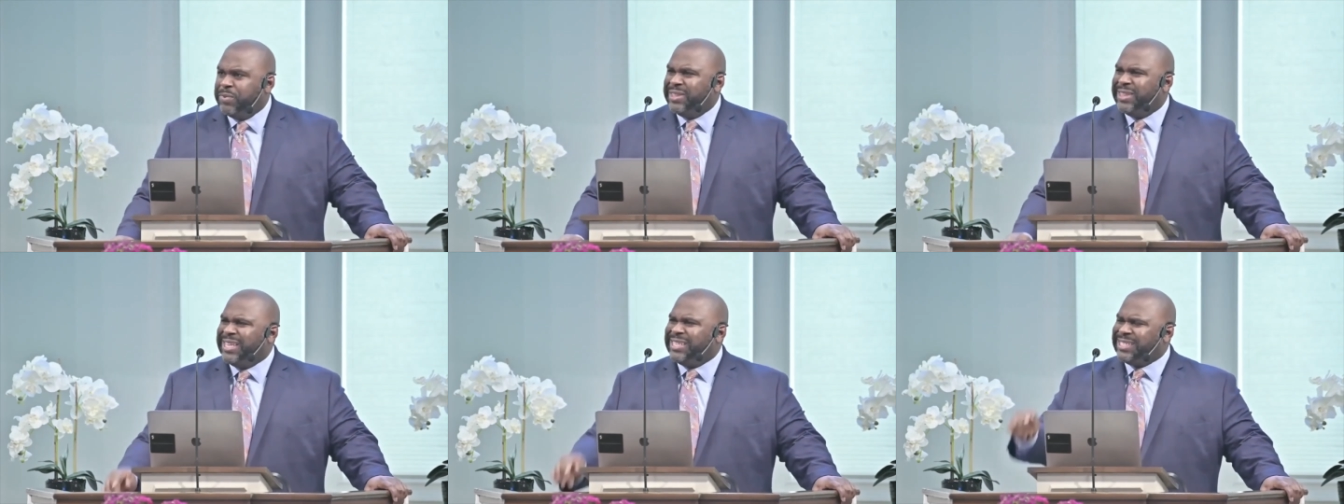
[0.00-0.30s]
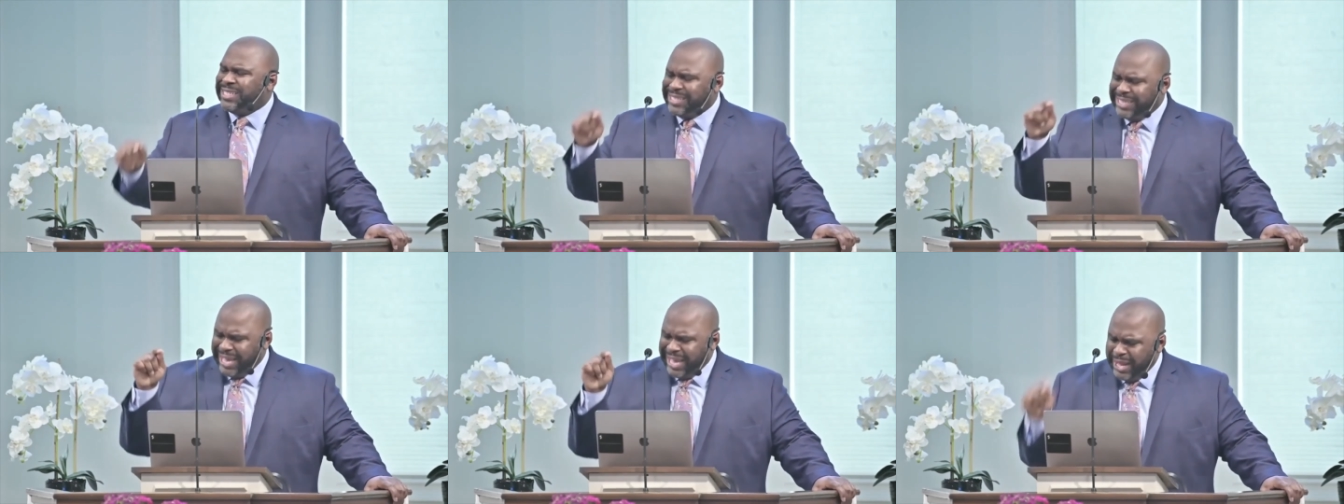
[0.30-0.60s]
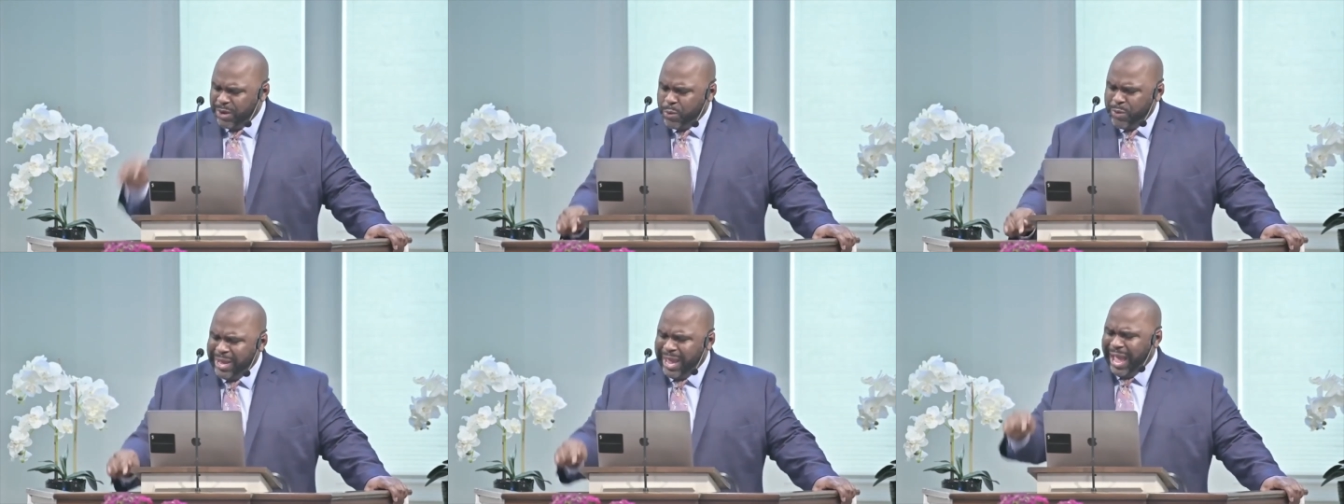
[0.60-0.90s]
This
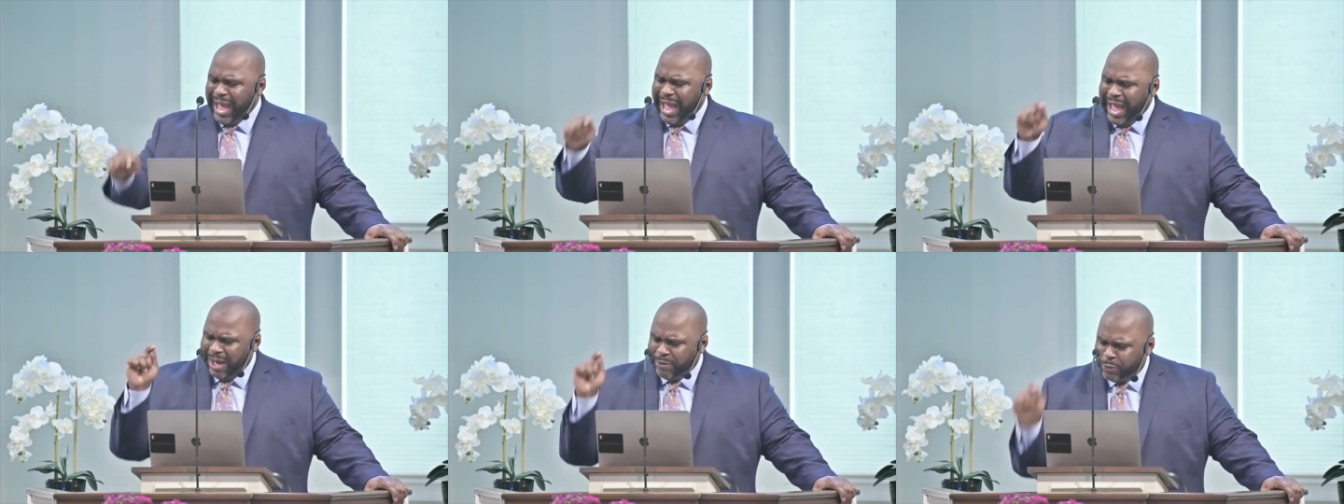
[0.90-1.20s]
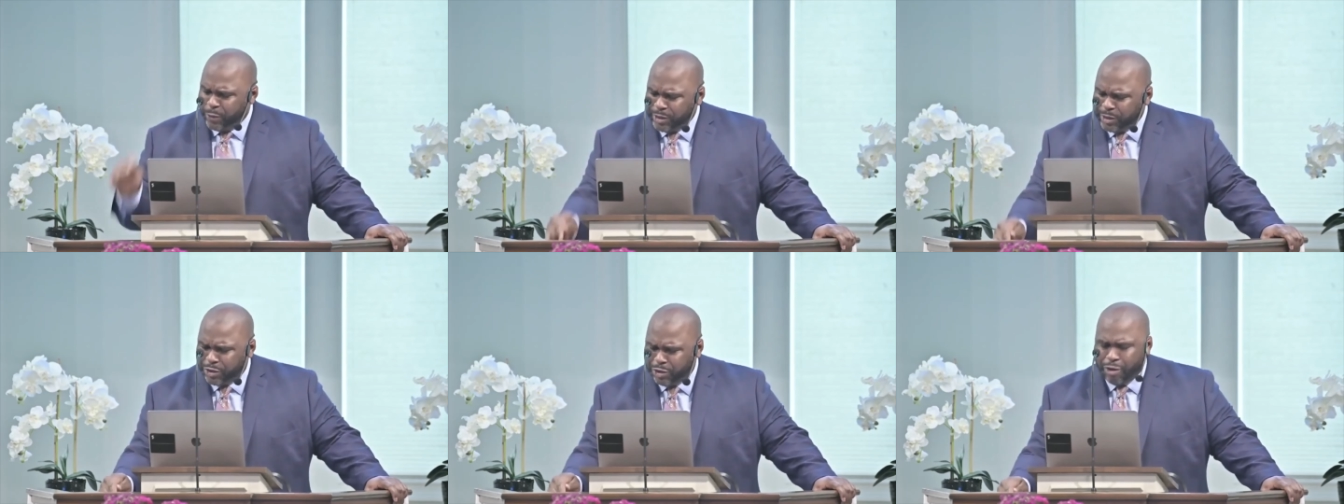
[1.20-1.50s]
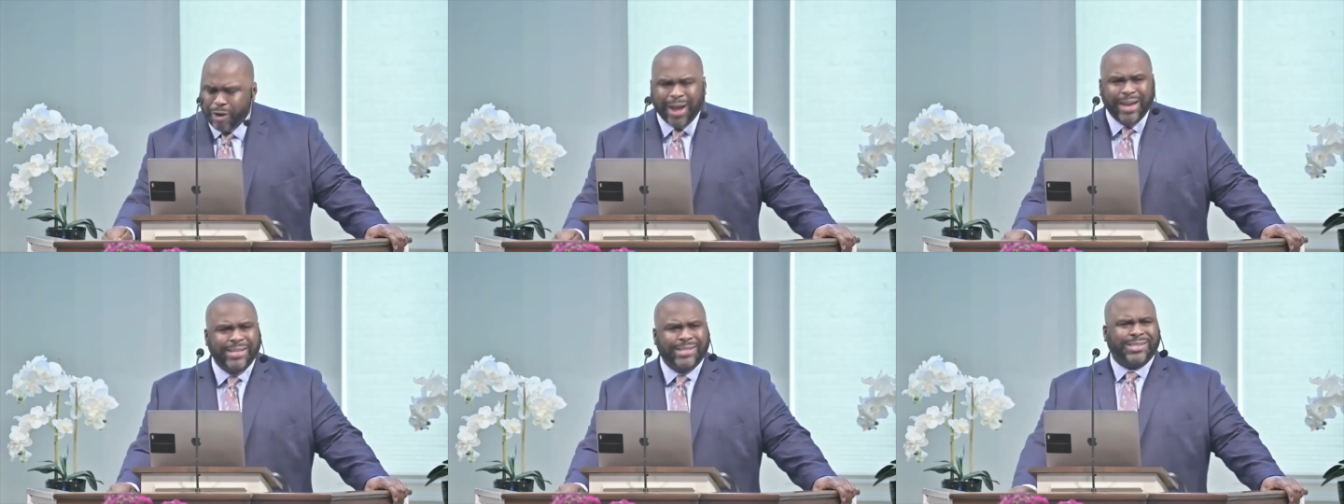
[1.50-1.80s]
thing we have with
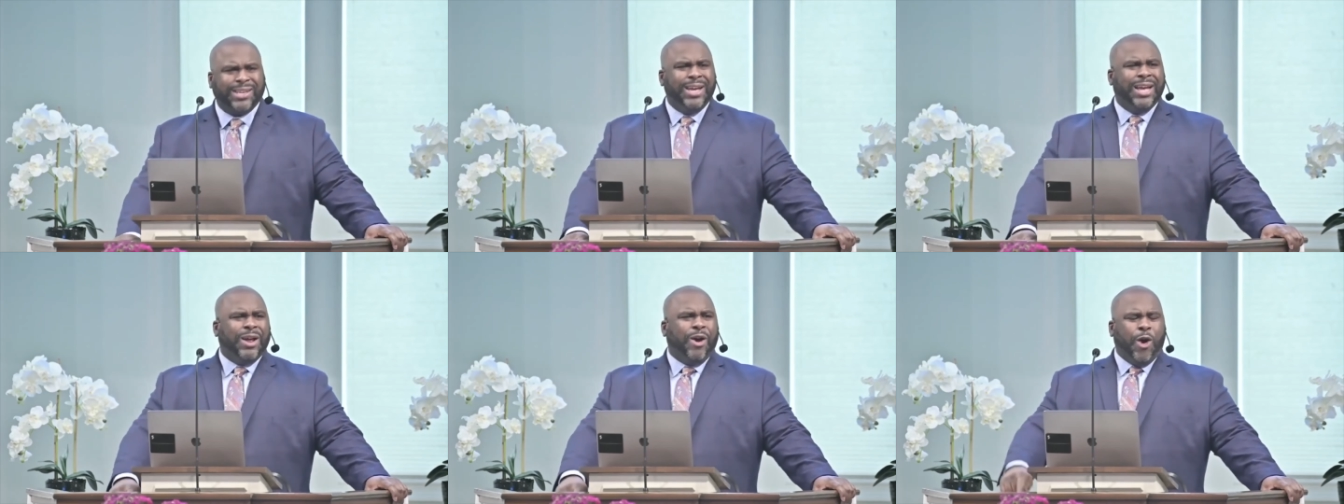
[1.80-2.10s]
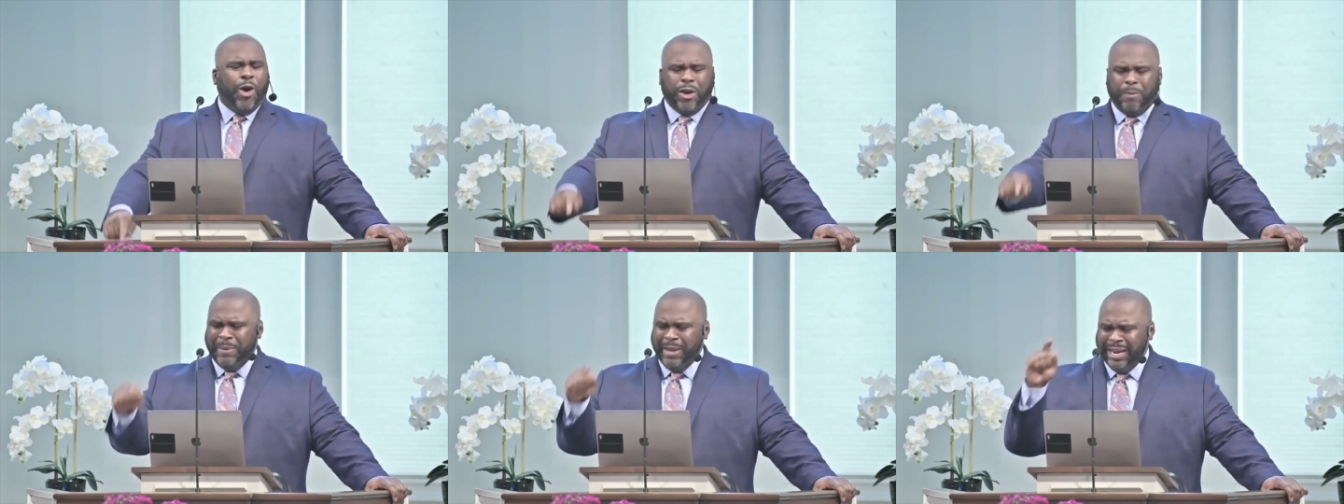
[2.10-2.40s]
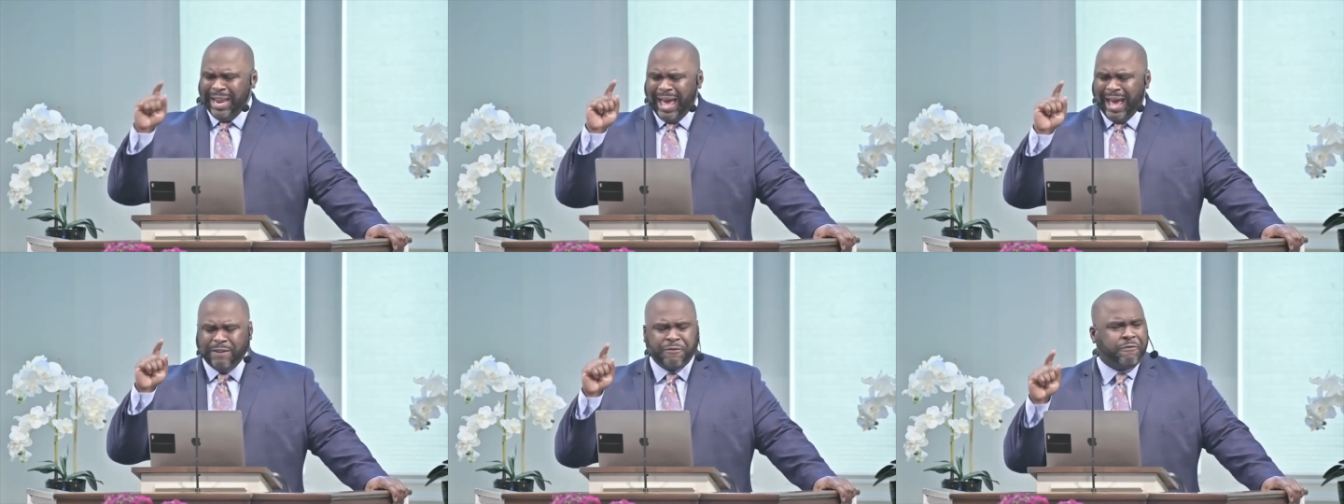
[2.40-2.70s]
Christ ought to be
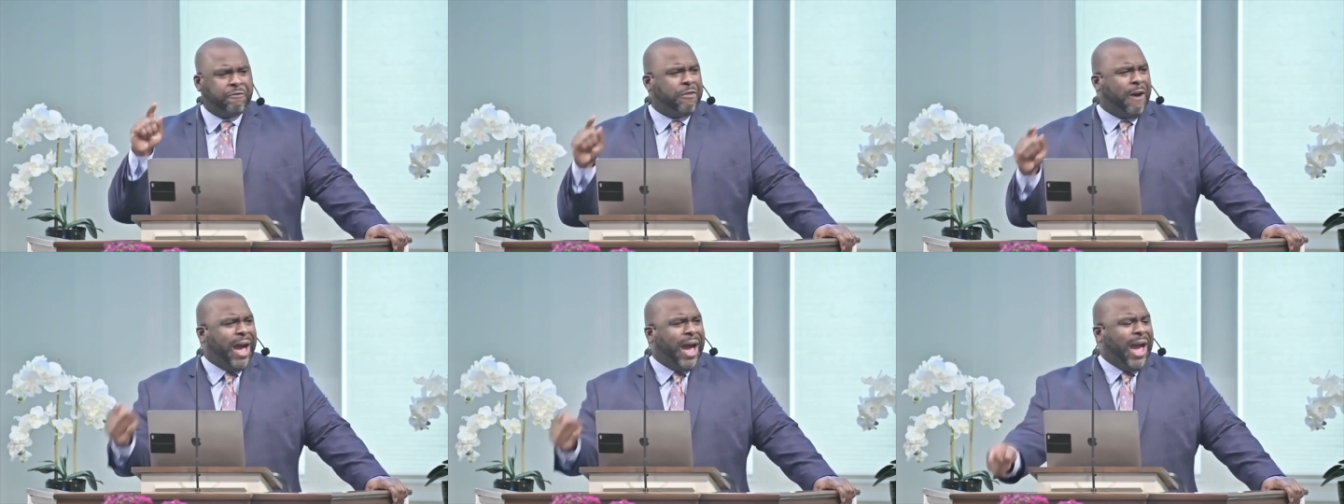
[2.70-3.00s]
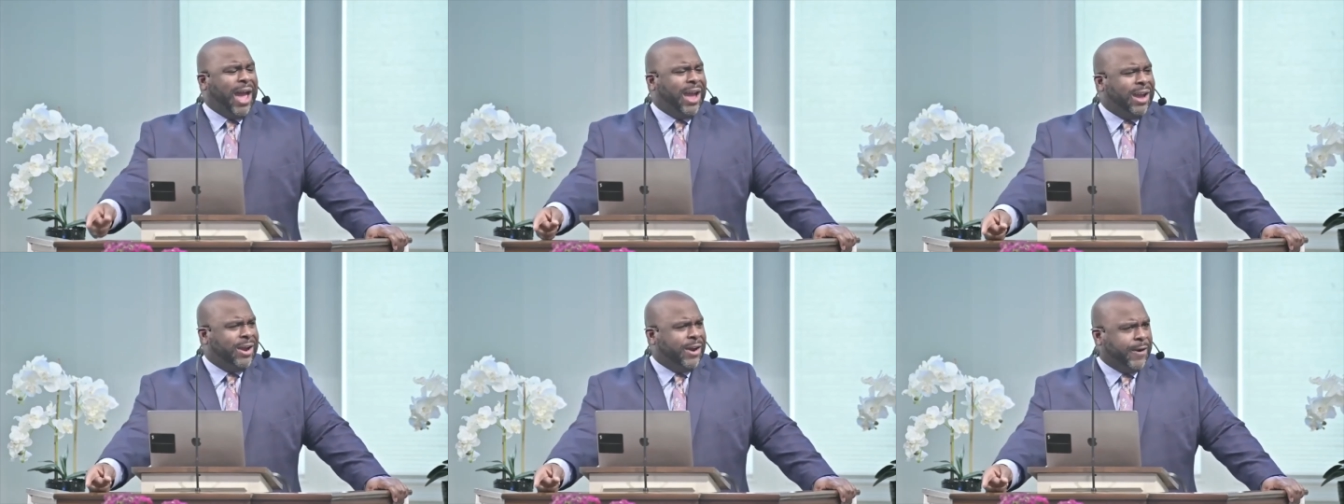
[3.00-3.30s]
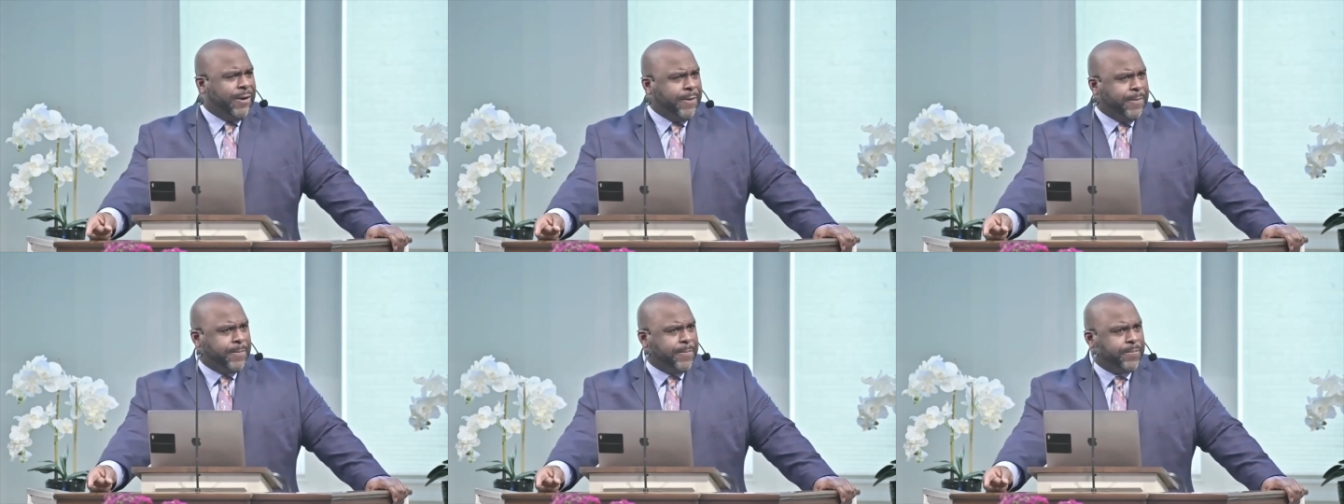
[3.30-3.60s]
like fire.